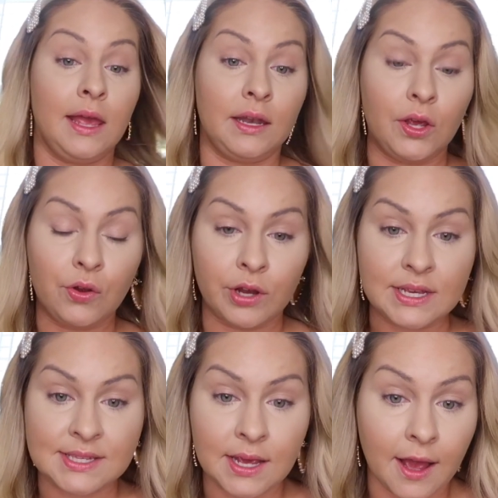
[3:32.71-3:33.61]
any
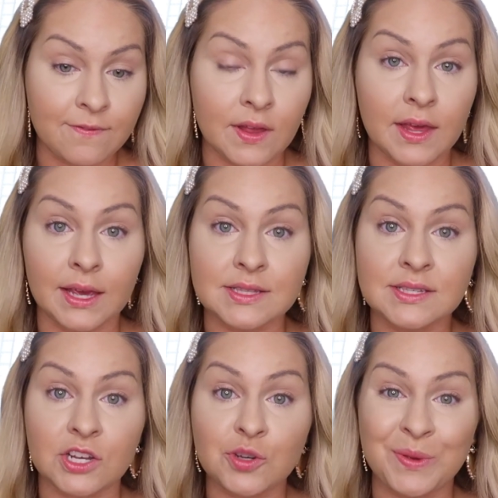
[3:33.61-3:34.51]
creasing. I feel like it's
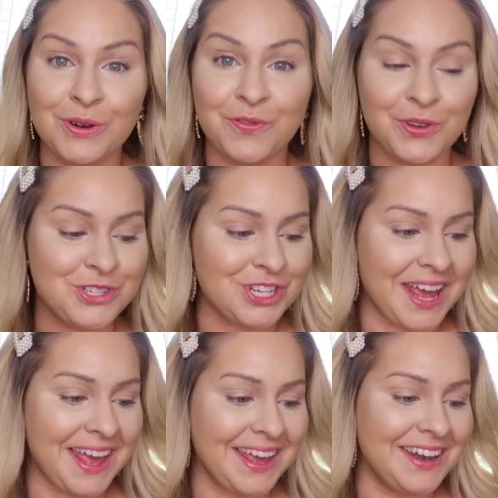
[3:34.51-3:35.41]
such a beautiful
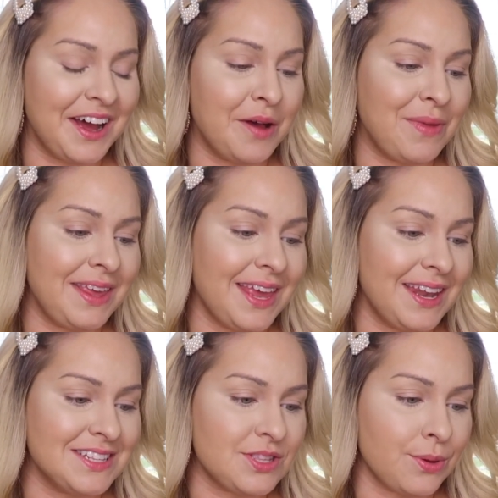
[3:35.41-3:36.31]
shade.
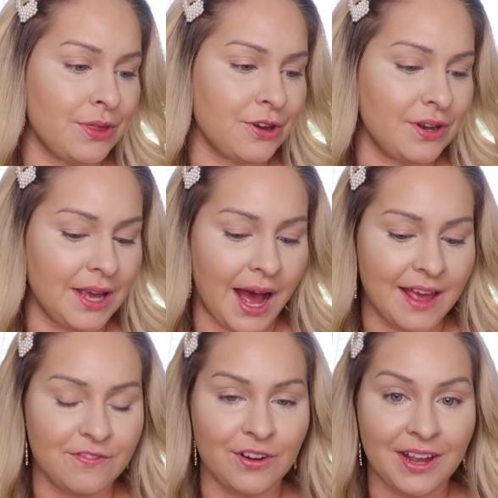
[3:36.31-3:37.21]
Again, it's 330
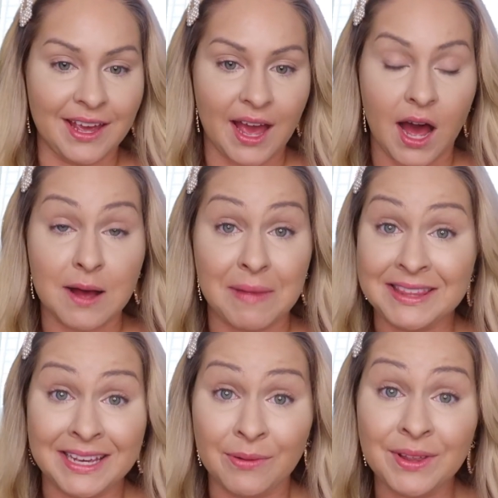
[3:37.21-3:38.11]
Ivory. I
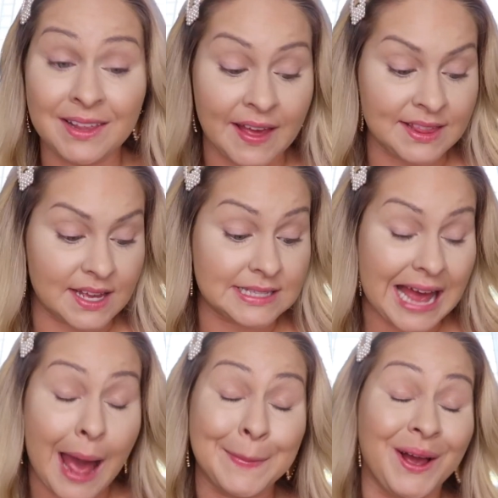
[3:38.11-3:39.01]
think I really like this.
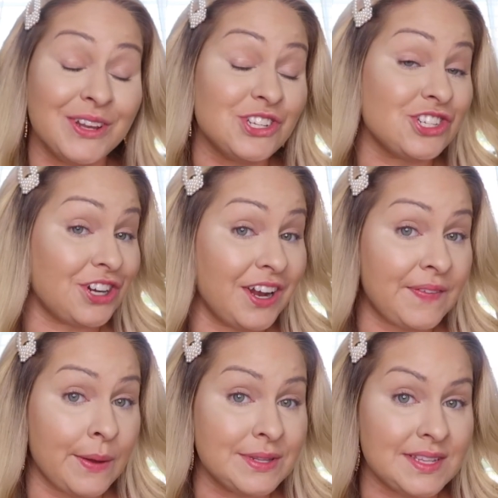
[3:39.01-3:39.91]
I'm not sure
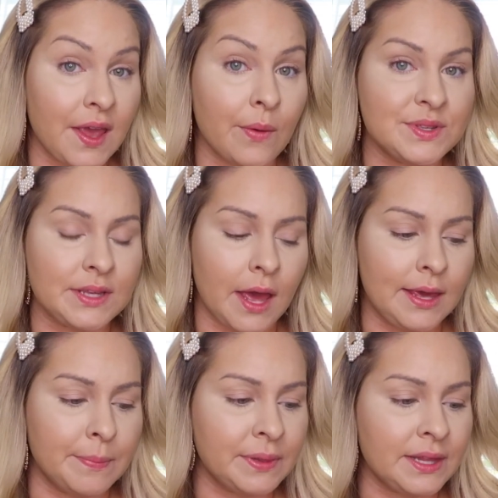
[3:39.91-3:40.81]
if I would say it was a
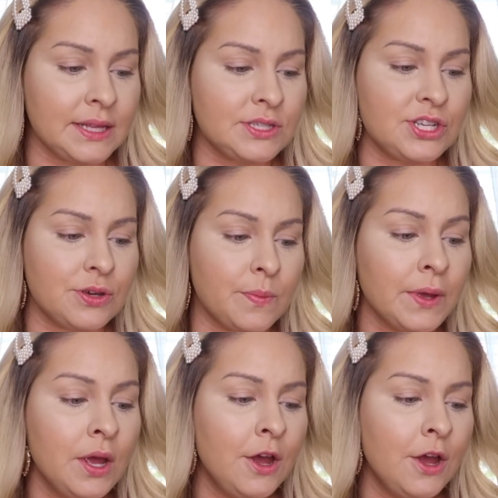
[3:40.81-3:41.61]
complete dupe